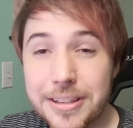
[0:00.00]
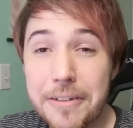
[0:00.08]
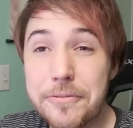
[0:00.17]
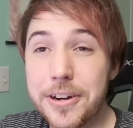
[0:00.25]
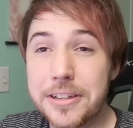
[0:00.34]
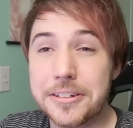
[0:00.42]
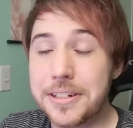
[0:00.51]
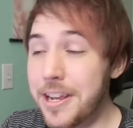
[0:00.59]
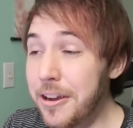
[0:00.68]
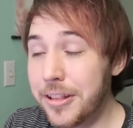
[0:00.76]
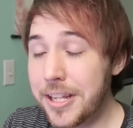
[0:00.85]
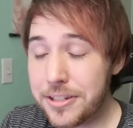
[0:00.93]
without further
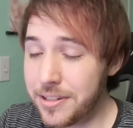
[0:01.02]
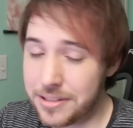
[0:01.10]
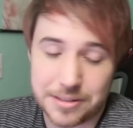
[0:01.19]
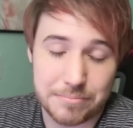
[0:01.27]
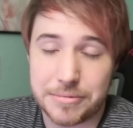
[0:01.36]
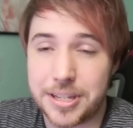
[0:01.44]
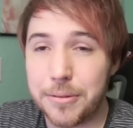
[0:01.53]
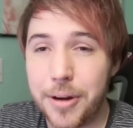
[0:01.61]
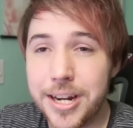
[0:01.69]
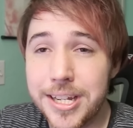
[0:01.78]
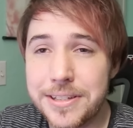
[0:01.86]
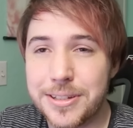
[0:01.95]
ado, let's just get
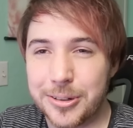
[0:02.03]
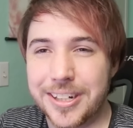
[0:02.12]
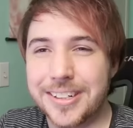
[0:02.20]
right into